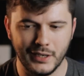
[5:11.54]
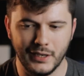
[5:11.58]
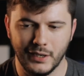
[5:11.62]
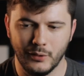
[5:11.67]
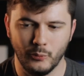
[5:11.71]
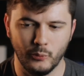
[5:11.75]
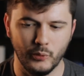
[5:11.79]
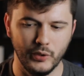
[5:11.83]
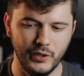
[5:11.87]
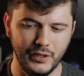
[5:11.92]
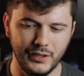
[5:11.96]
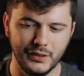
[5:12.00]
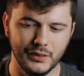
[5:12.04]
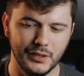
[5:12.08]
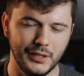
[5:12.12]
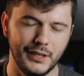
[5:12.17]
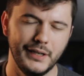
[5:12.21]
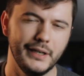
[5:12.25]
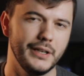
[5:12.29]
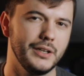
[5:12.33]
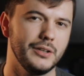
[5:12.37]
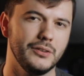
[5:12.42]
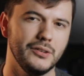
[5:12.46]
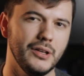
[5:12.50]
I really
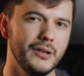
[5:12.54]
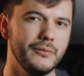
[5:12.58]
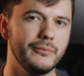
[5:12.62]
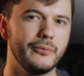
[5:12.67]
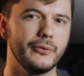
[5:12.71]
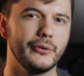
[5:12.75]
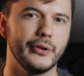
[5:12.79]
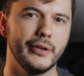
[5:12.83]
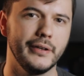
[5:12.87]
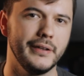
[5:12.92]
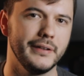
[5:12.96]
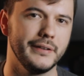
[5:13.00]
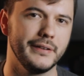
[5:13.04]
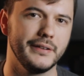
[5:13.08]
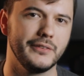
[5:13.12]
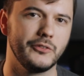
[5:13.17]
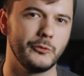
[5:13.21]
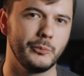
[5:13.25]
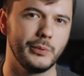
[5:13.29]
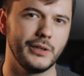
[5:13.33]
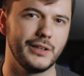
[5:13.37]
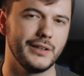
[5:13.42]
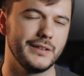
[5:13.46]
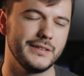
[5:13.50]
like Klevgrand, is
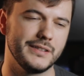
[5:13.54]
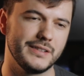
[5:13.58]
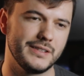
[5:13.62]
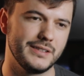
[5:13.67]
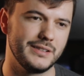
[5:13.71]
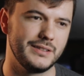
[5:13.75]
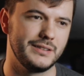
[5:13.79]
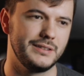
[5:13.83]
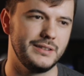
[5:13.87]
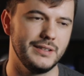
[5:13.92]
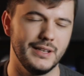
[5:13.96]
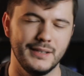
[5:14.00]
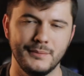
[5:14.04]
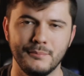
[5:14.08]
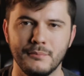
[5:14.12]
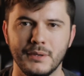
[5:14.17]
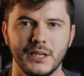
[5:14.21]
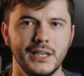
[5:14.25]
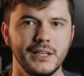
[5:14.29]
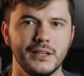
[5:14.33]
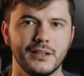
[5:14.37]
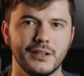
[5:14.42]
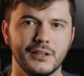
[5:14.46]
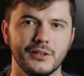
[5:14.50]
because they
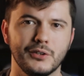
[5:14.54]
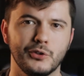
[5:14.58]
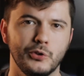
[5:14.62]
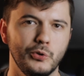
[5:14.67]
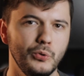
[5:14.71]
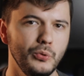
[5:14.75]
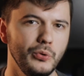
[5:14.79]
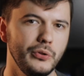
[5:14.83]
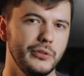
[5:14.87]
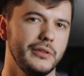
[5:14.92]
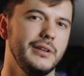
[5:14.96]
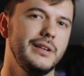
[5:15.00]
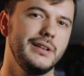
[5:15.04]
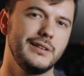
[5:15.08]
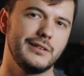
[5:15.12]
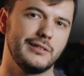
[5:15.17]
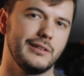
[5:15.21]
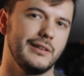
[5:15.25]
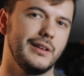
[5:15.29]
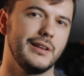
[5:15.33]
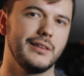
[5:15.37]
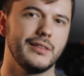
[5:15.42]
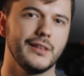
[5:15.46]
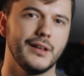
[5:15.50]
make cool things
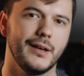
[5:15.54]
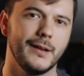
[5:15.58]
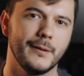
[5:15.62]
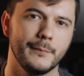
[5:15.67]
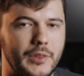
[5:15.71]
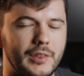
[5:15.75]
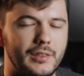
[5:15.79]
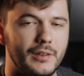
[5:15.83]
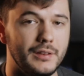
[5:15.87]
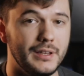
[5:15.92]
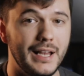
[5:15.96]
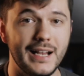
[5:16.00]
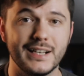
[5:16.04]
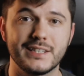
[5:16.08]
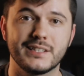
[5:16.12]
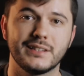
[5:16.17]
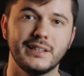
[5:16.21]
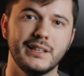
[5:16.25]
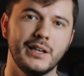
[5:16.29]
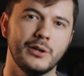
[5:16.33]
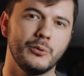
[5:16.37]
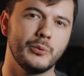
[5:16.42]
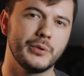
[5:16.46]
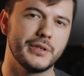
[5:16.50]
like that. The last
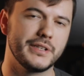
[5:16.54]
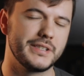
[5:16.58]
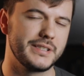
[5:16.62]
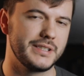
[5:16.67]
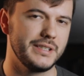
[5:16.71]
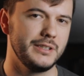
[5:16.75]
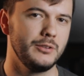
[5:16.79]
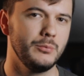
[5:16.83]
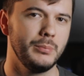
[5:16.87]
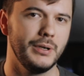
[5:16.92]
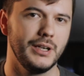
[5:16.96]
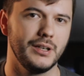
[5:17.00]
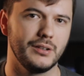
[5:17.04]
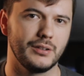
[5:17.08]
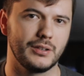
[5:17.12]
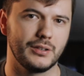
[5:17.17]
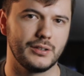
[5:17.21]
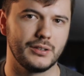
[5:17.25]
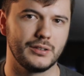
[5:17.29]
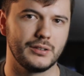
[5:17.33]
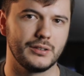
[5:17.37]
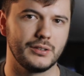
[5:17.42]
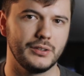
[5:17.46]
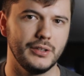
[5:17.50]
thing I want to say about
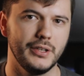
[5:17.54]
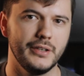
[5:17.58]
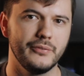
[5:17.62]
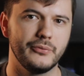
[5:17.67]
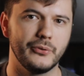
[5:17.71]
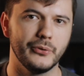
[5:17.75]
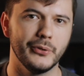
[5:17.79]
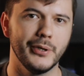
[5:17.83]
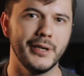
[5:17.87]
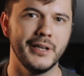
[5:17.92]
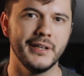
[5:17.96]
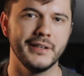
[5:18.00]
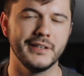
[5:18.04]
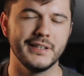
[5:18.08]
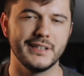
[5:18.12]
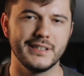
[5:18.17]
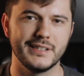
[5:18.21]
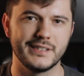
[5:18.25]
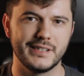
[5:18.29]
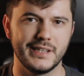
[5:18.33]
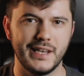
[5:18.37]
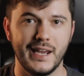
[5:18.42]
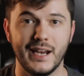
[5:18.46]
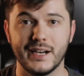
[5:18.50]
Klevgrand
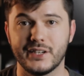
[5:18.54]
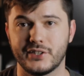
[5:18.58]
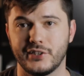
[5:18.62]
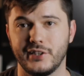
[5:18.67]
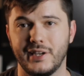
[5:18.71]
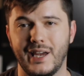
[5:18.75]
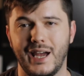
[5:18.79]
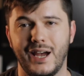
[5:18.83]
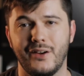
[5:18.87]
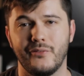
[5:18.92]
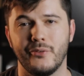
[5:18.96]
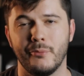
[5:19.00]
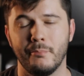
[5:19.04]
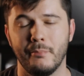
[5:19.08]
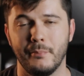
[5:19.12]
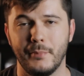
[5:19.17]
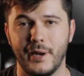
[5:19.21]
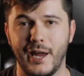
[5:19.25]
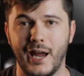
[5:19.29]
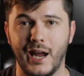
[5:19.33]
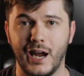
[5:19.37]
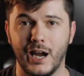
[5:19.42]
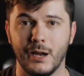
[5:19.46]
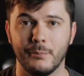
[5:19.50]
is they actually have an
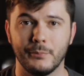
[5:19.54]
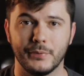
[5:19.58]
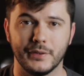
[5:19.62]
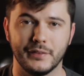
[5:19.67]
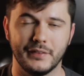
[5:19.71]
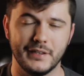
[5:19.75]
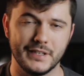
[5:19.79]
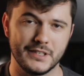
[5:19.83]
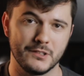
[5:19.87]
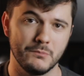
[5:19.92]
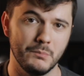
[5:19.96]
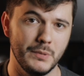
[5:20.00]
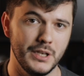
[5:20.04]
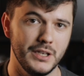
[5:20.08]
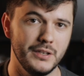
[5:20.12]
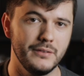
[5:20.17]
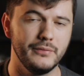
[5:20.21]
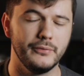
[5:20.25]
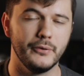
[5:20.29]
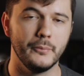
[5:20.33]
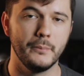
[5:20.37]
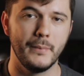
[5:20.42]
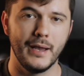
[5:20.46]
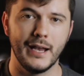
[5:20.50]
app that's made
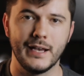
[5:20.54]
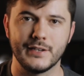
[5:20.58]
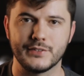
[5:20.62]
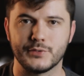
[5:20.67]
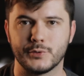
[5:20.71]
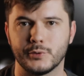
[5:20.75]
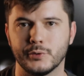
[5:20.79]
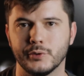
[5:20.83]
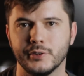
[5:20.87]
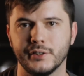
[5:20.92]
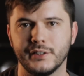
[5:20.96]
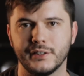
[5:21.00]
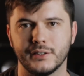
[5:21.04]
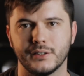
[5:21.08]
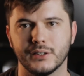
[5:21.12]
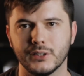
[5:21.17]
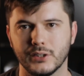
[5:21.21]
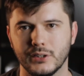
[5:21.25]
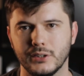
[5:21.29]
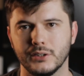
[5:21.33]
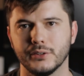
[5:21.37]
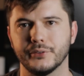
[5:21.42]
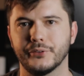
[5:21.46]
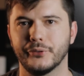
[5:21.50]
for mastering
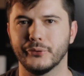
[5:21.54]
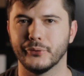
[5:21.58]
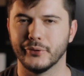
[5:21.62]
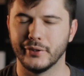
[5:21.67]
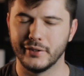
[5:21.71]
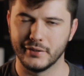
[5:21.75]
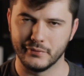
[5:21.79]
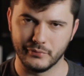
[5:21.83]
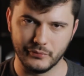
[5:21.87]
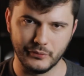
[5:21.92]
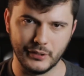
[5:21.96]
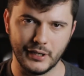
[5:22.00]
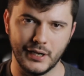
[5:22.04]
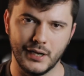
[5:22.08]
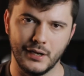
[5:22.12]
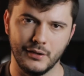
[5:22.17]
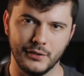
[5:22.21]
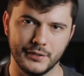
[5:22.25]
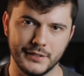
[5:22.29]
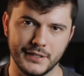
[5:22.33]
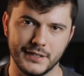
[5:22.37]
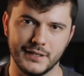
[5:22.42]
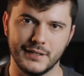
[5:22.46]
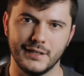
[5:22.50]
called Grand
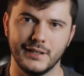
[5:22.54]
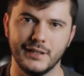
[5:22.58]
Finale.